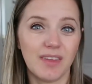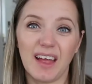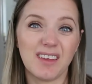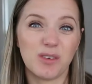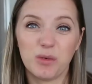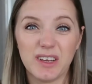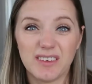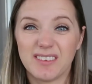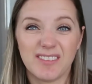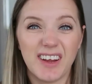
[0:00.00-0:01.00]
that's all
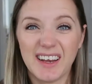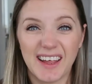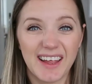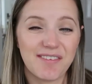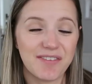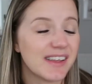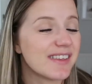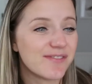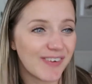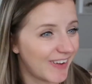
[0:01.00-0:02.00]
it, really.
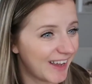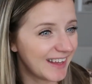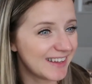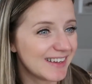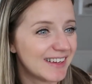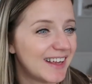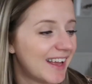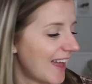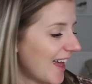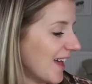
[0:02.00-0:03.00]
Everything's fine.
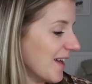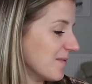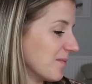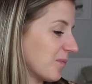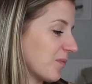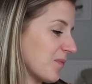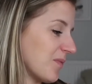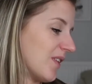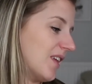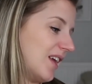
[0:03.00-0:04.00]
I'm
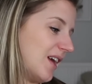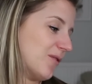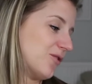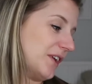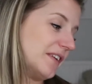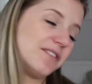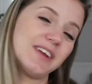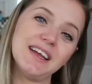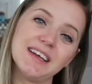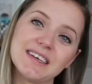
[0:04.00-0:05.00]
trying to
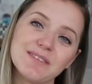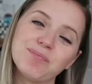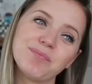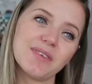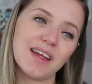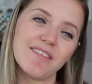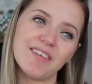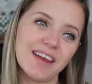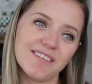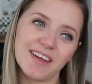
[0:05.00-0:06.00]
think, is
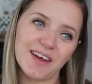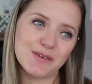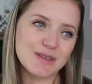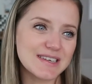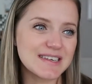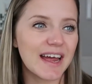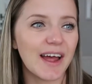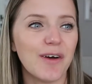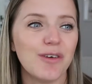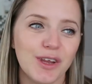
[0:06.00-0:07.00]
there anything else to
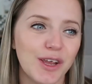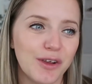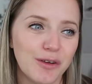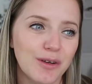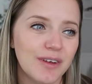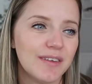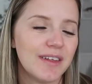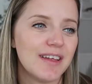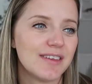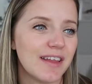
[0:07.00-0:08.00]
tell you?
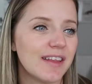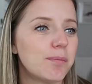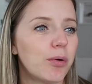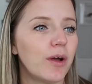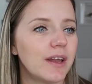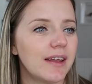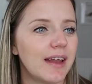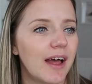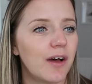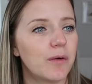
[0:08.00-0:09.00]
So at this point
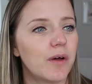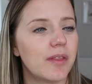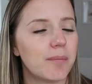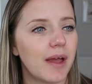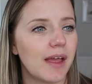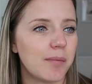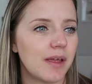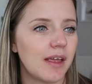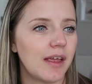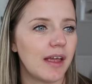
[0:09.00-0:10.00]
now, the
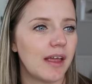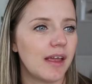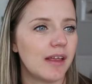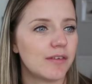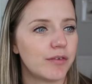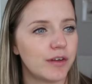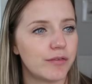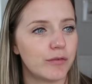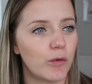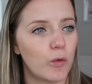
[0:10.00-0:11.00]
baby is fully
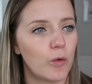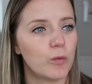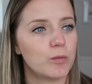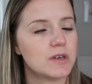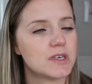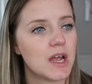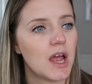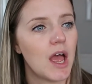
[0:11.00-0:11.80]
formed.